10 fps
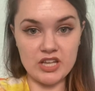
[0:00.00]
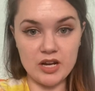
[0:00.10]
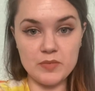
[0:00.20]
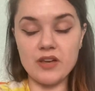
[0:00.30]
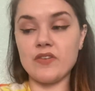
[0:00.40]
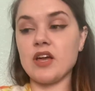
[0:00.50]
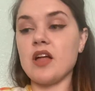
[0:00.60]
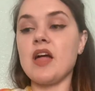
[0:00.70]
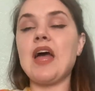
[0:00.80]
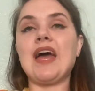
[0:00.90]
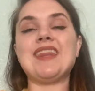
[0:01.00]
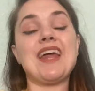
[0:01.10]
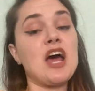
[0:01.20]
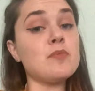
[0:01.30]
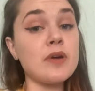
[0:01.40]
that I'm giving, and
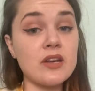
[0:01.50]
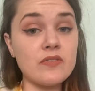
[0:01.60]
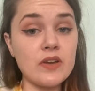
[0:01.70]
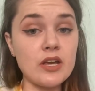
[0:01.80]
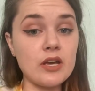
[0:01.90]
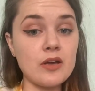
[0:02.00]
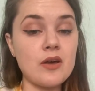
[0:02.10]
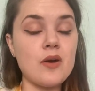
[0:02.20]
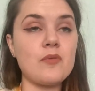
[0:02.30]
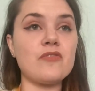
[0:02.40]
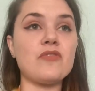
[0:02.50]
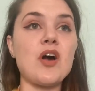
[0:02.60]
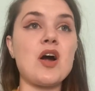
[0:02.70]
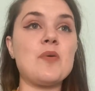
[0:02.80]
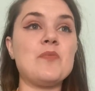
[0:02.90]
that I'm benefiting
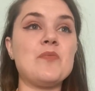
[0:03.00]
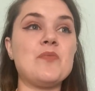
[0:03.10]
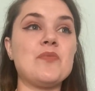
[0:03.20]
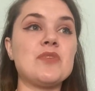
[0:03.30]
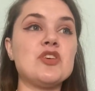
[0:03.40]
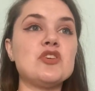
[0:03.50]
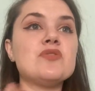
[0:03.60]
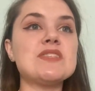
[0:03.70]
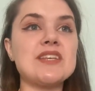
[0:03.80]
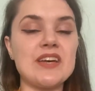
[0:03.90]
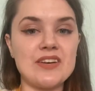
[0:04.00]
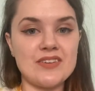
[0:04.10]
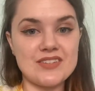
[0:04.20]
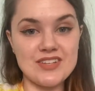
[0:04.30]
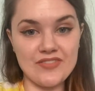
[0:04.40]
from
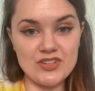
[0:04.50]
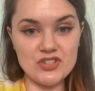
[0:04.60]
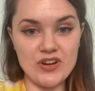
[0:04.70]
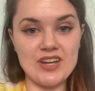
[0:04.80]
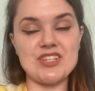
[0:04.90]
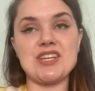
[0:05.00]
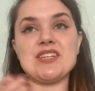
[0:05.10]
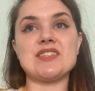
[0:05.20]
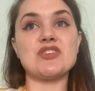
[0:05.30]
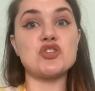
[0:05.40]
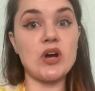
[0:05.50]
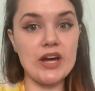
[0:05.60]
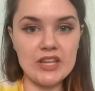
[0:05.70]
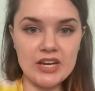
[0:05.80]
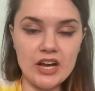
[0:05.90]
using different strategies,
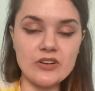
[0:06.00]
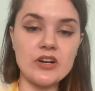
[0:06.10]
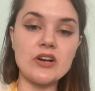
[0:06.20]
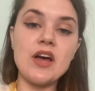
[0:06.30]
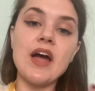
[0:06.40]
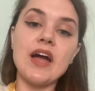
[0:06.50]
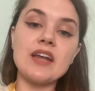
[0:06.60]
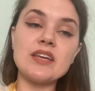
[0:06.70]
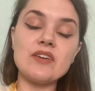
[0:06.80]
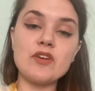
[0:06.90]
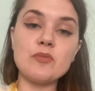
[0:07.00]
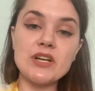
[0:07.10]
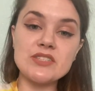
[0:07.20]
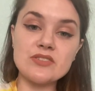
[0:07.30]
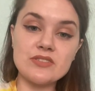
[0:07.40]
trial and error, and giving
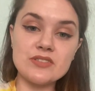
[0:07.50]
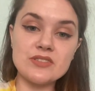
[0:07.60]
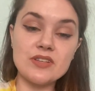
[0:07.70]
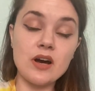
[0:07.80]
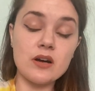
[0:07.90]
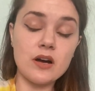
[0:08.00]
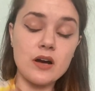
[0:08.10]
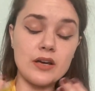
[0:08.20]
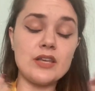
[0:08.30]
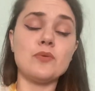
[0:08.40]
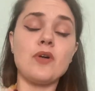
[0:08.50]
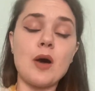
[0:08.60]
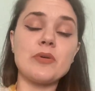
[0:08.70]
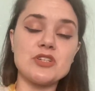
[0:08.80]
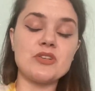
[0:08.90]
my students equal
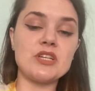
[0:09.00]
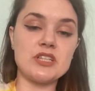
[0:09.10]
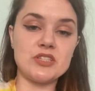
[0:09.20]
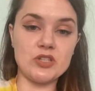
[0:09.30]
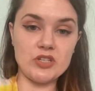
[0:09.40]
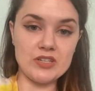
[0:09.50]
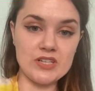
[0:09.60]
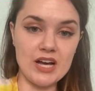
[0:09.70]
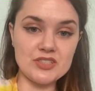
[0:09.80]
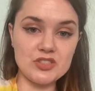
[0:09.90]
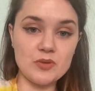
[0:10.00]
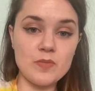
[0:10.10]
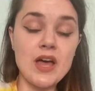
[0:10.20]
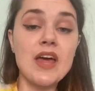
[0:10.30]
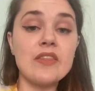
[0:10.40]
opportunity to learn in the classroom.
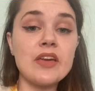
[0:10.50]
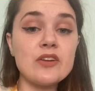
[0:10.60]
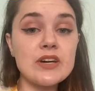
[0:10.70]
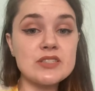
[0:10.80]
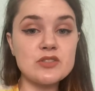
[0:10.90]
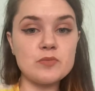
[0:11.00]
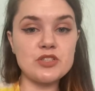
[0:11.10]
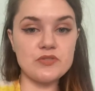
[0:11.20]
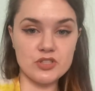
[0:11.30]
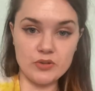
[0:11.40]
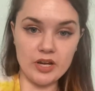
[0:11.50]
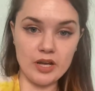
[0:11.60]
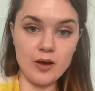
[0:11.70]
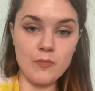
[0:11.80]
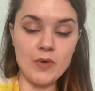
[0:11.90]
Thank you guys so much for
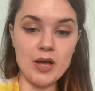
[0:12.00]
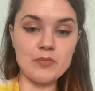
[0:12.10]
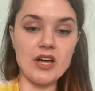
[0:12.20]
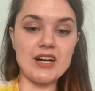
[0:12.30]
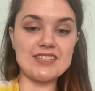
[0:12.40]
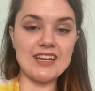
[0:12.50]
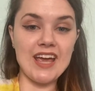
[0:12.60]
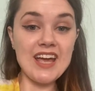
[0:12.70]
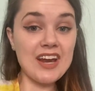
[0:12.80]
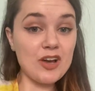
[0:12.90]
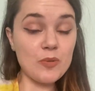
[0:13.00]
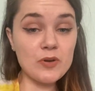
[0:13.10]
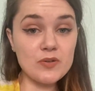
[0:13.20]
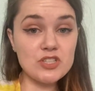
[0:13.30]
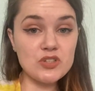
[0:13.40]
joining my blog today, and I hope
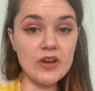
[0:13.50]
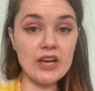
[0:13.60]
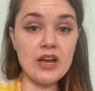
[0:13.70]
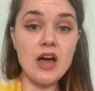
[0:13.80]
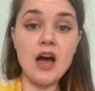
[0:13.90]
you enjoy.